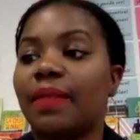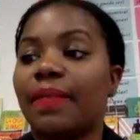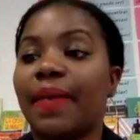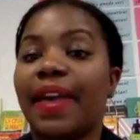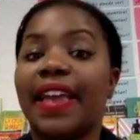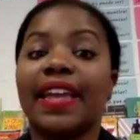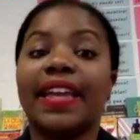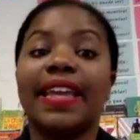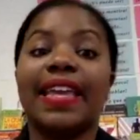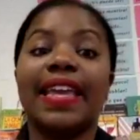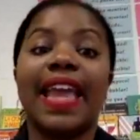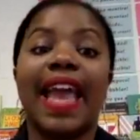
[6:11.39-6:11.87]
a
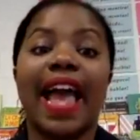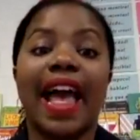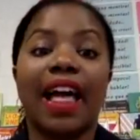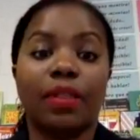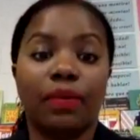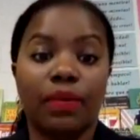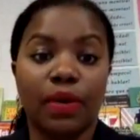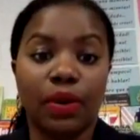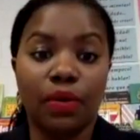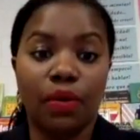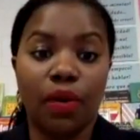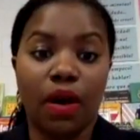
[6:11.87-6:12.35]

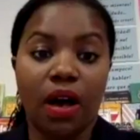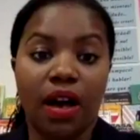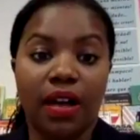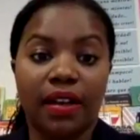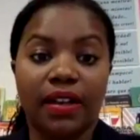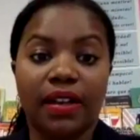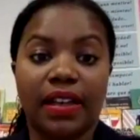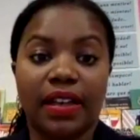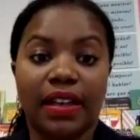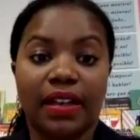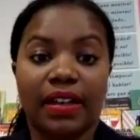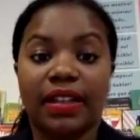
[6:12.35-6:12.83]
gallery walk
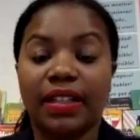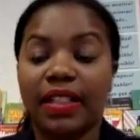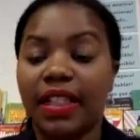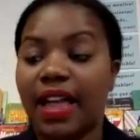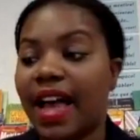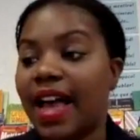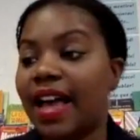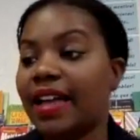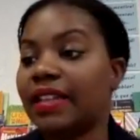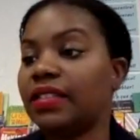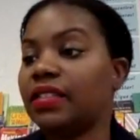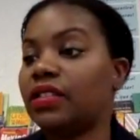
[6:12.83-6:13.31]
in class.